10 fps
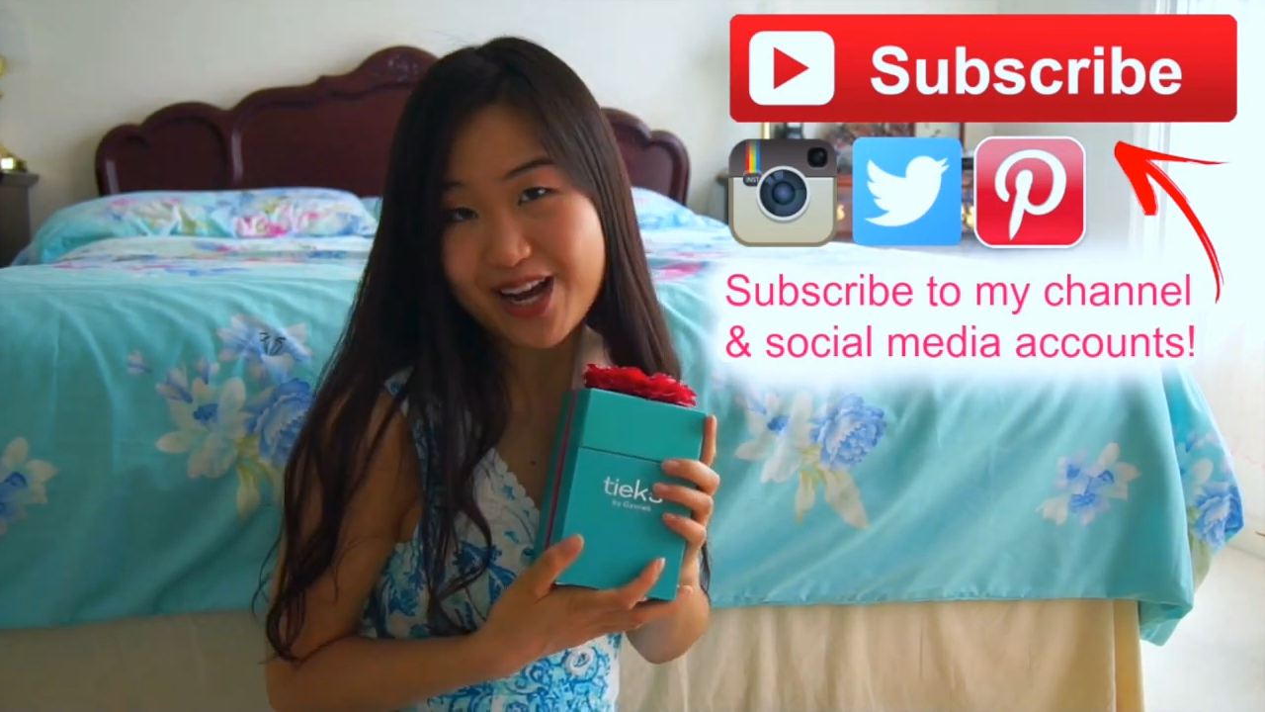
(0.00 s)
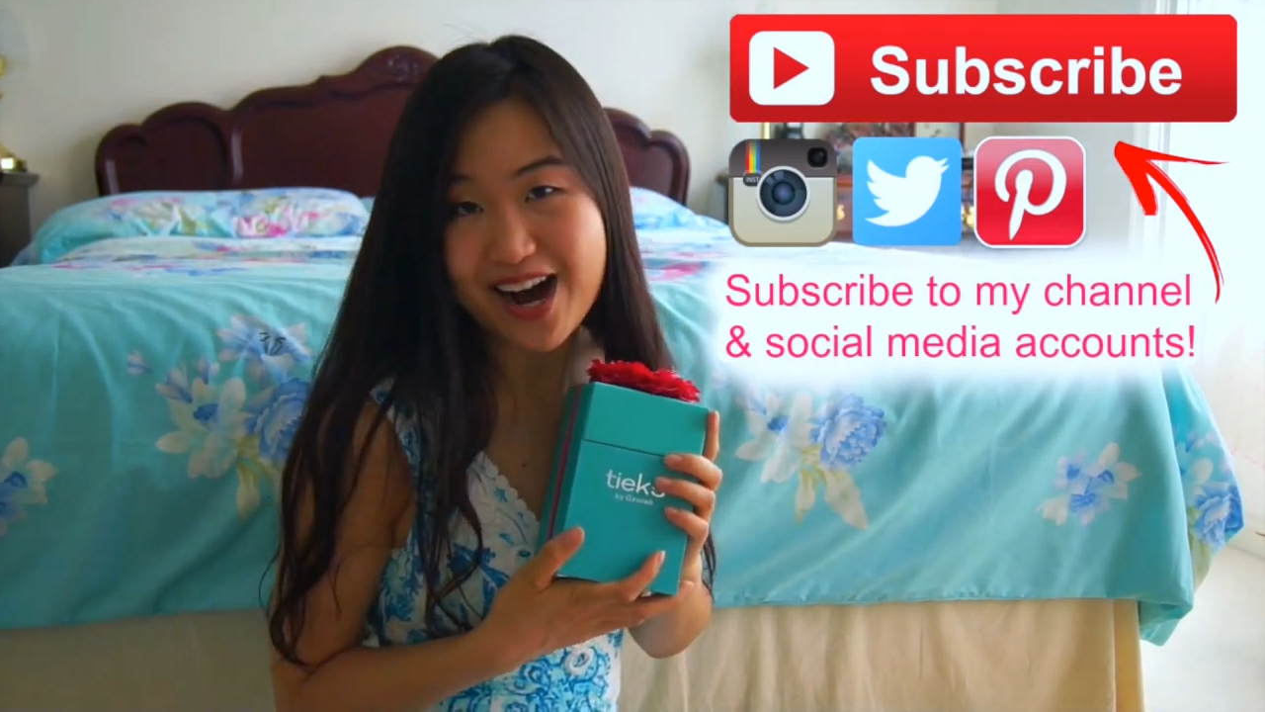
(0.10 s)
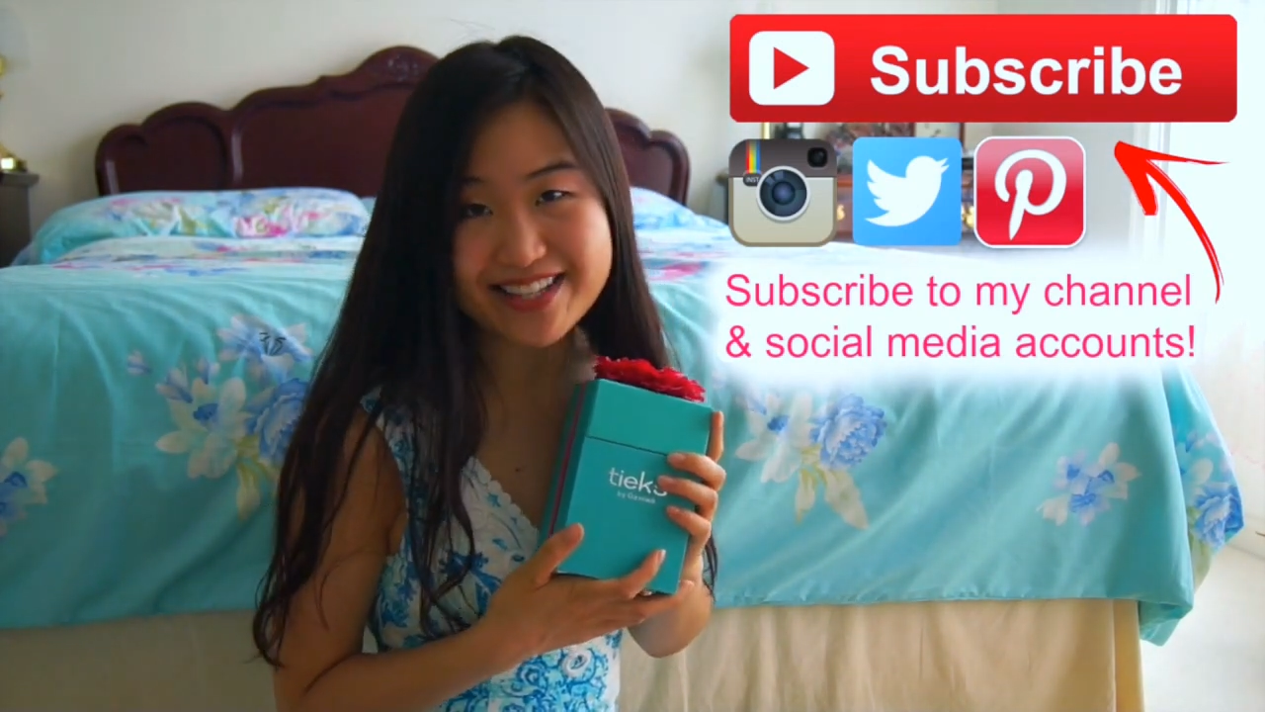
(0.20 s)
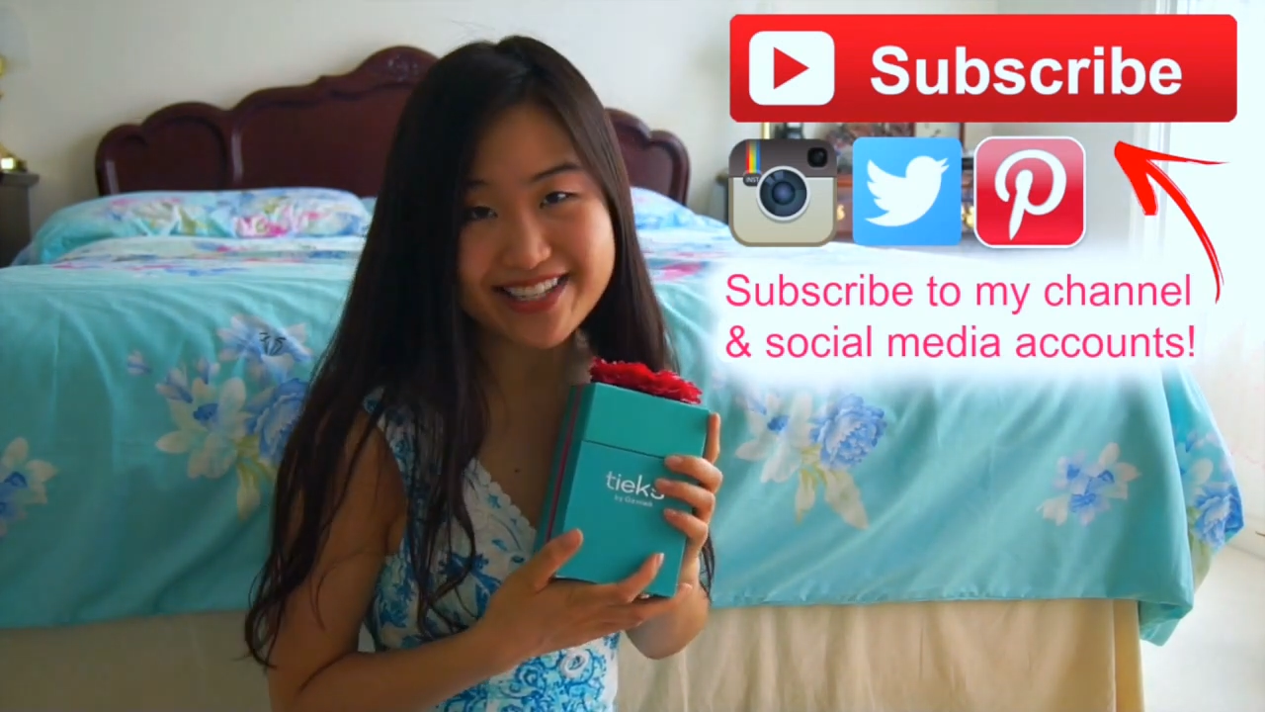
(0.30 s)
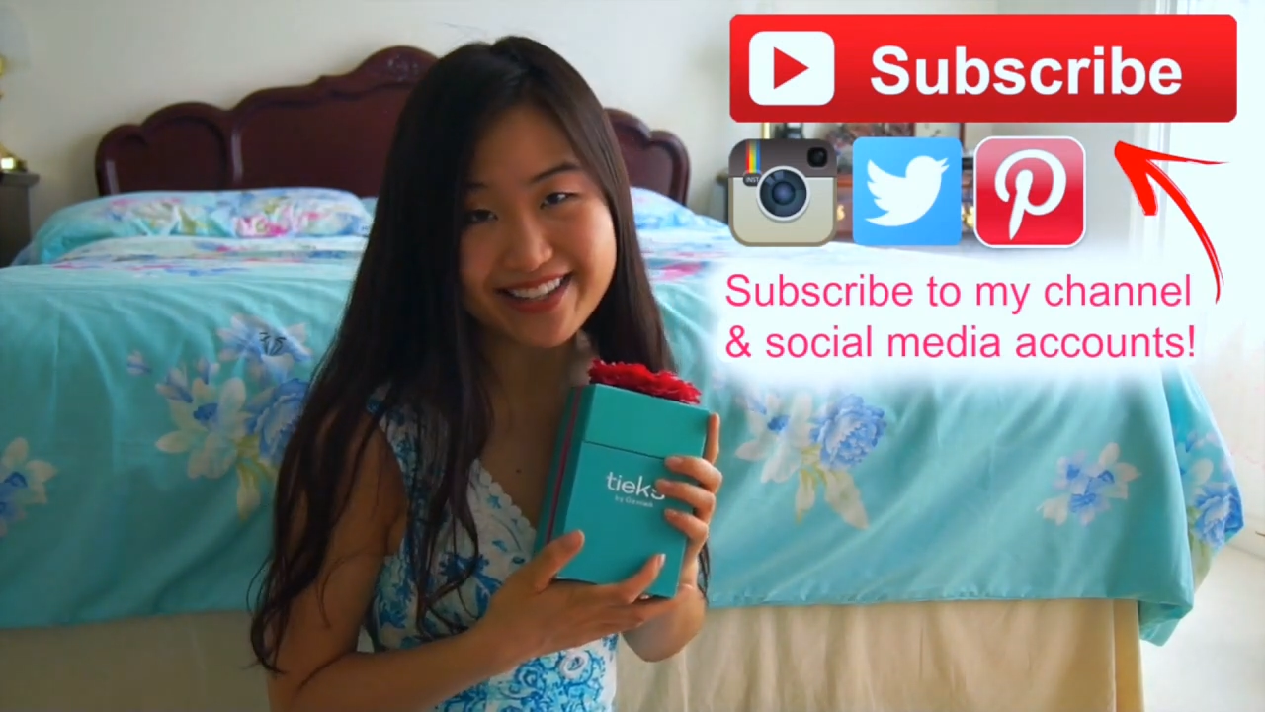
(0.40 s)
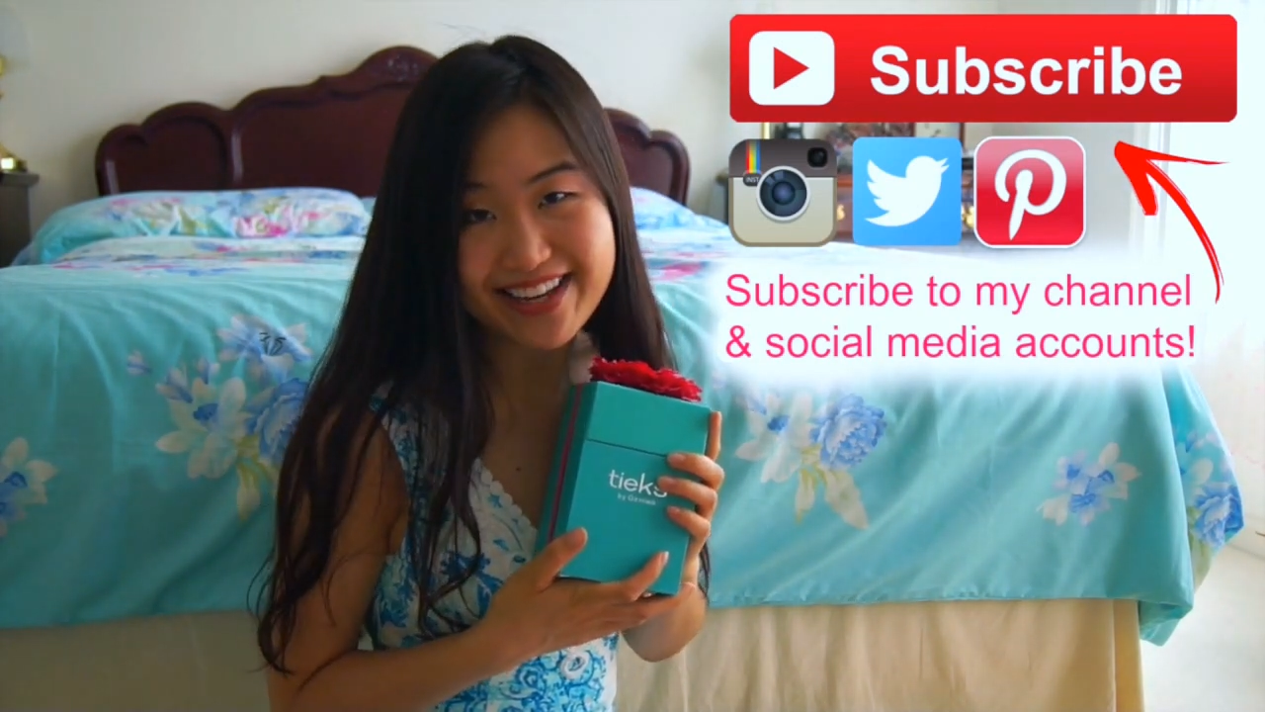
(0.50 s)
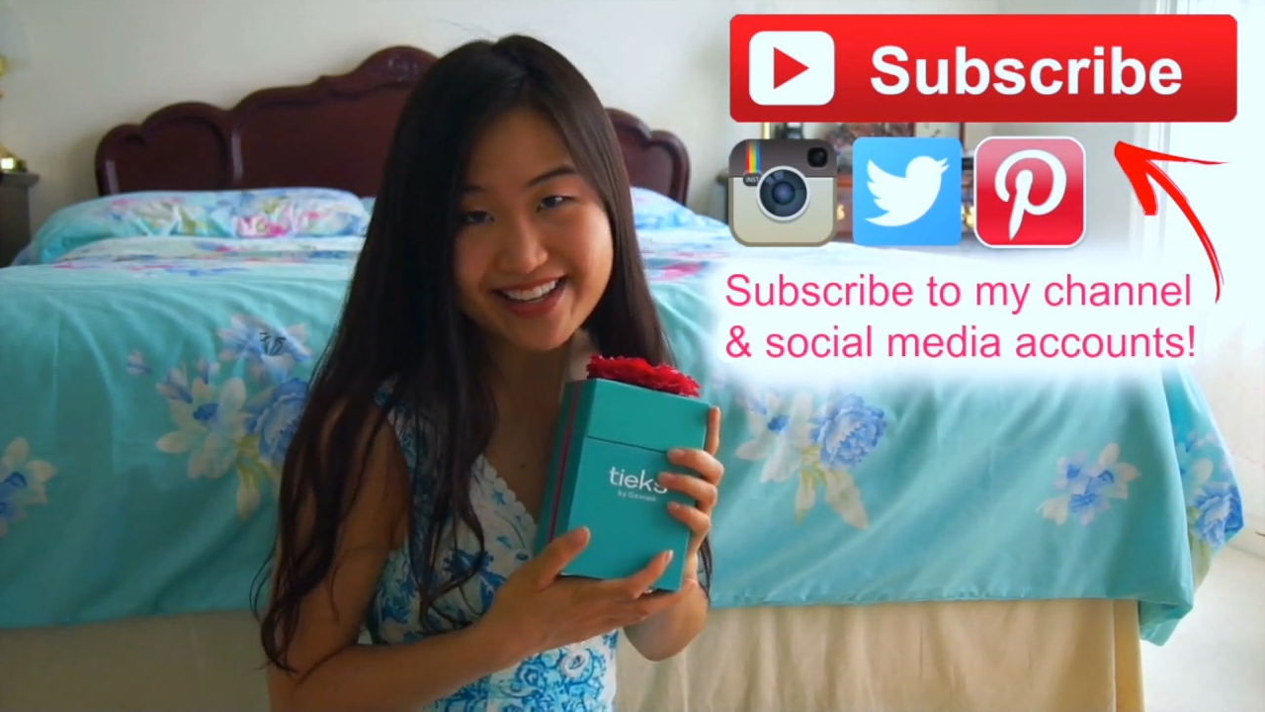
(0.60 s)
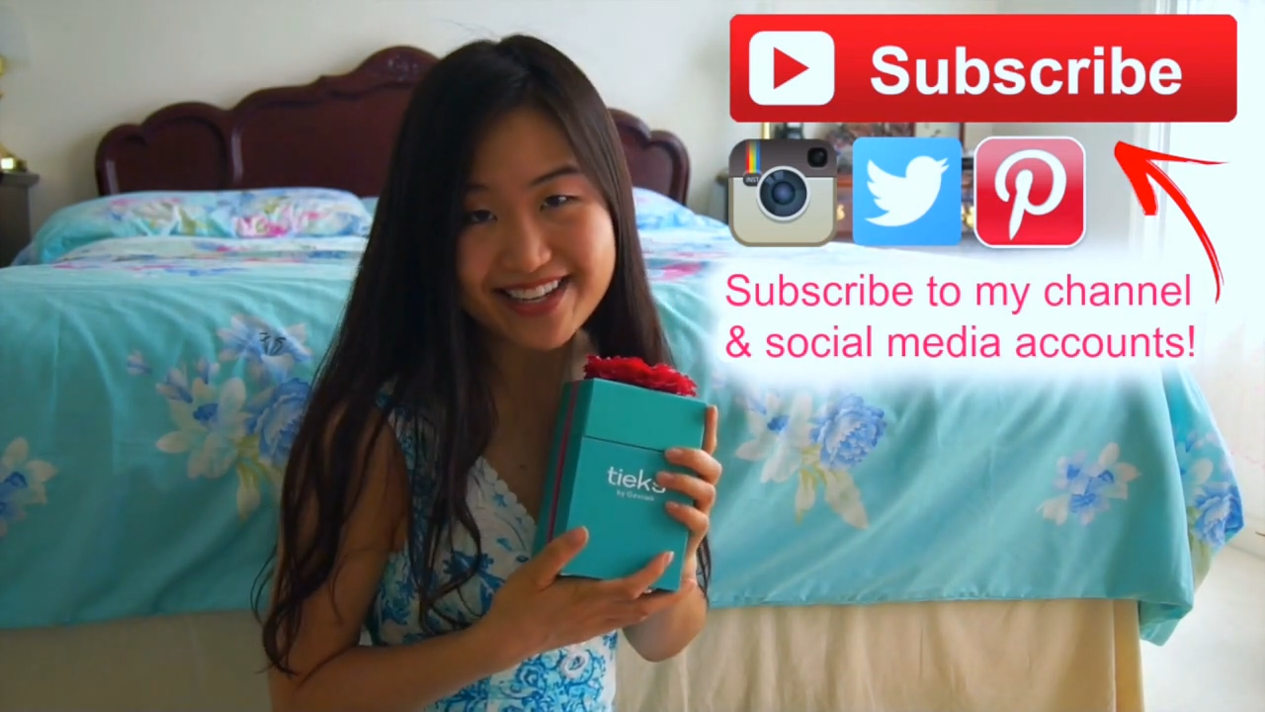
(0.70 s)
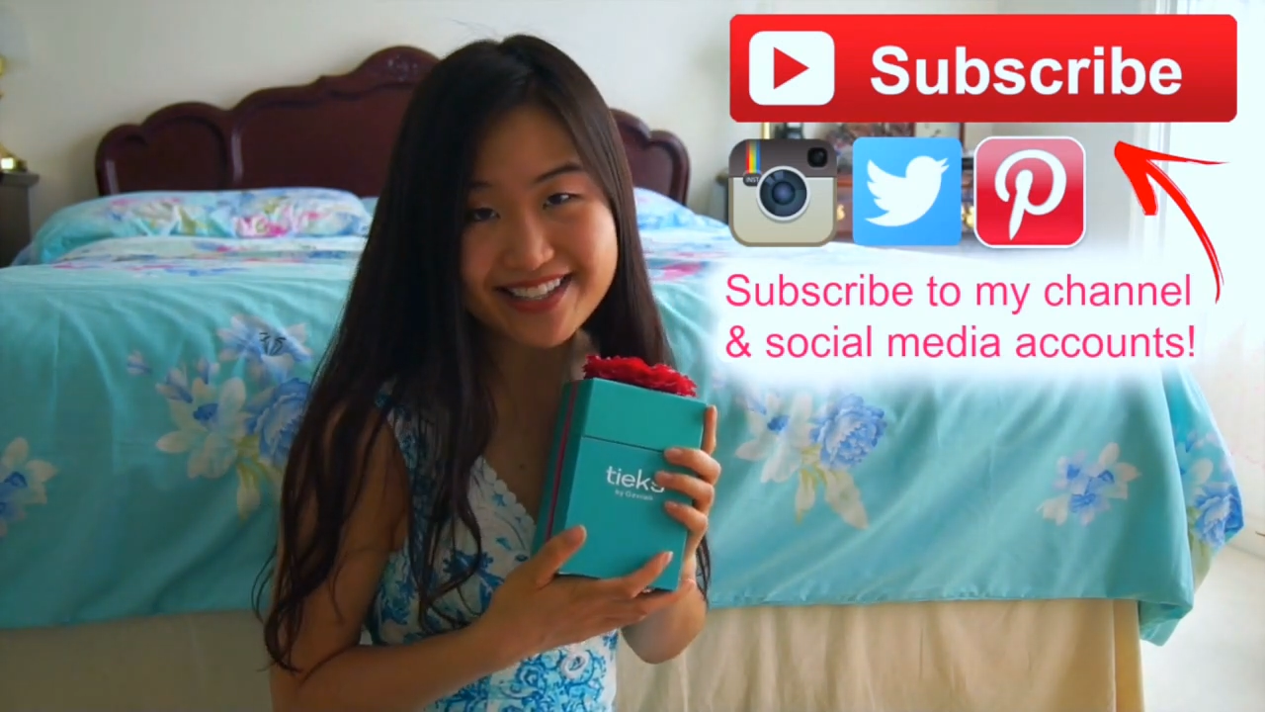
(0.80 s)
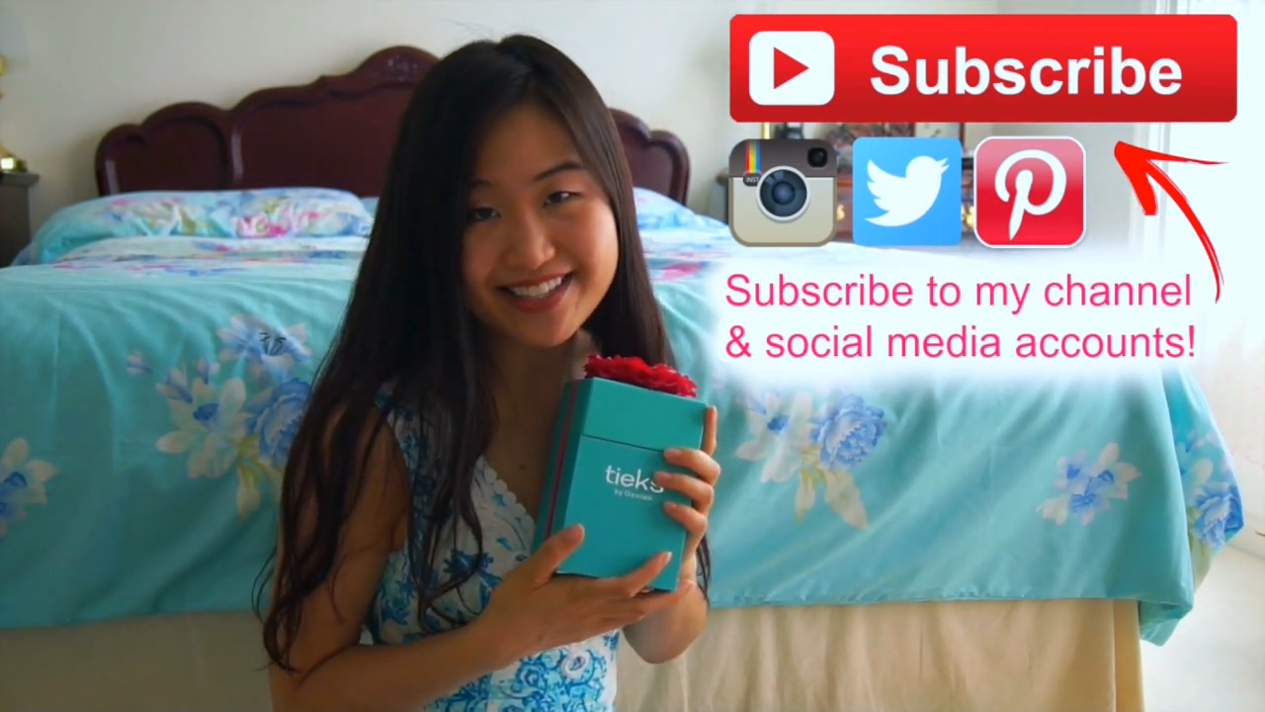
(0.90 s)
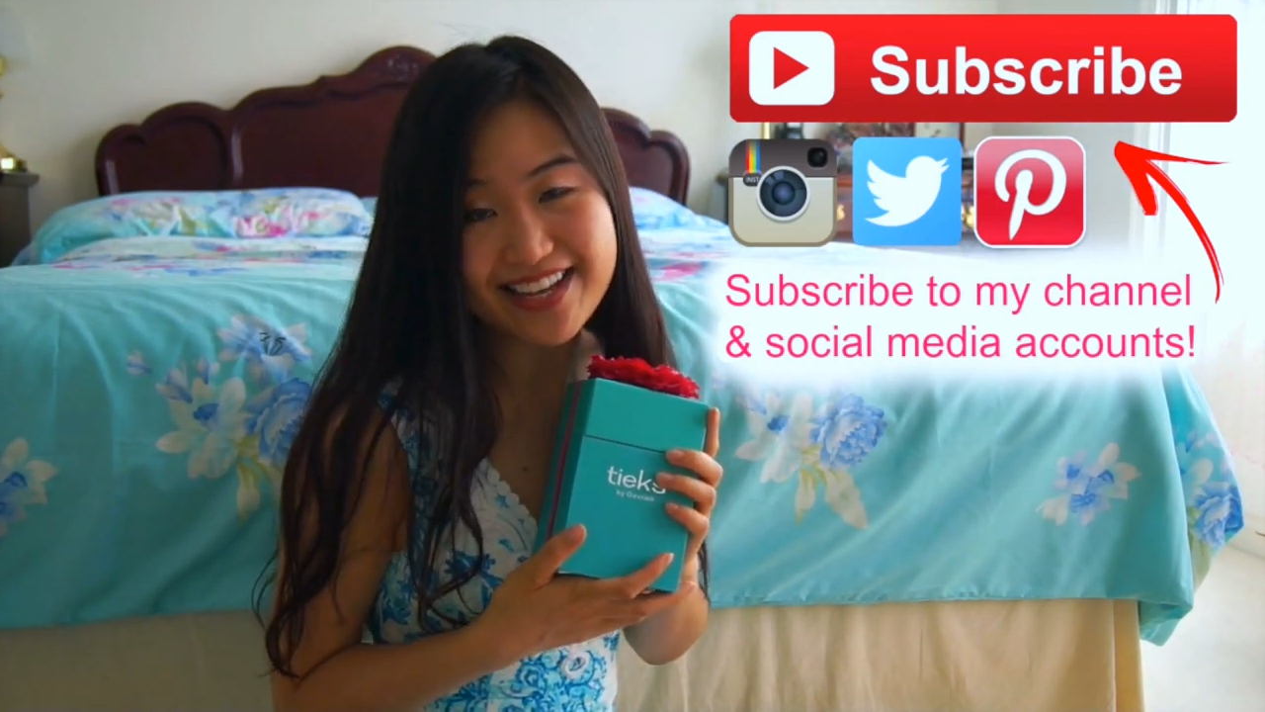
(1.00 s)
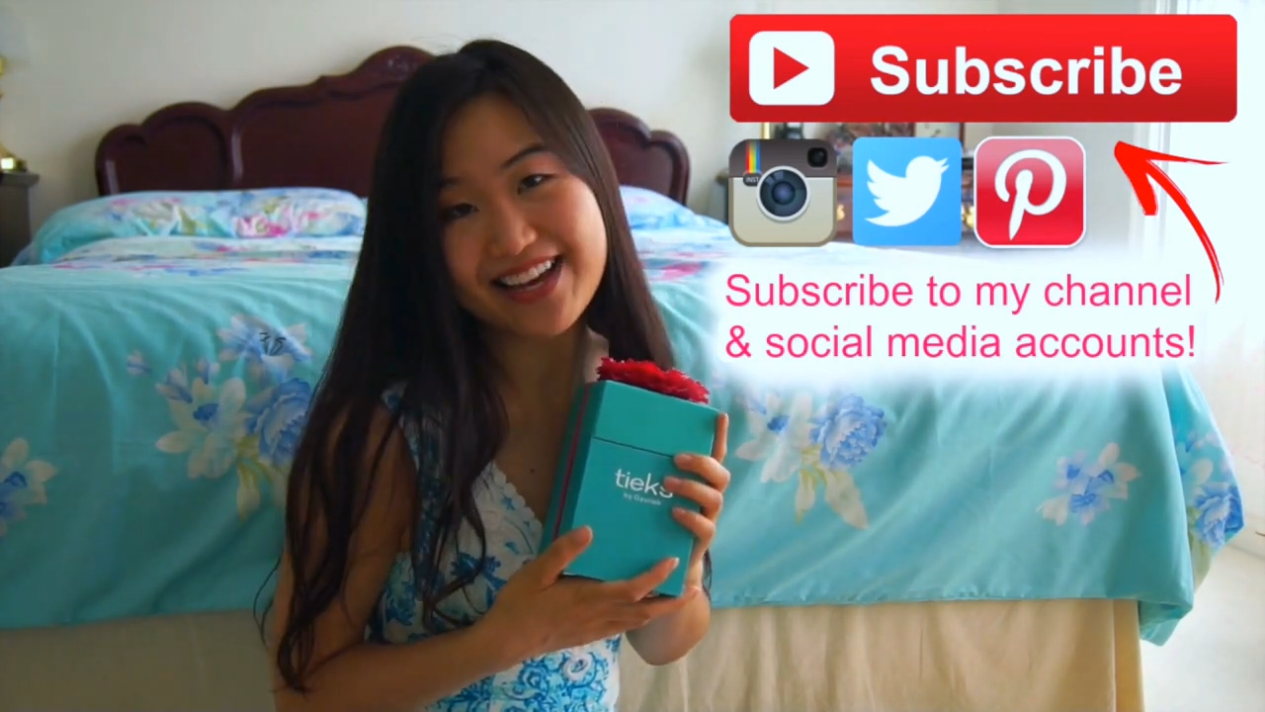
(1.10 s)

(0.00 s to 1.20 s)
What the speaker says: content like this.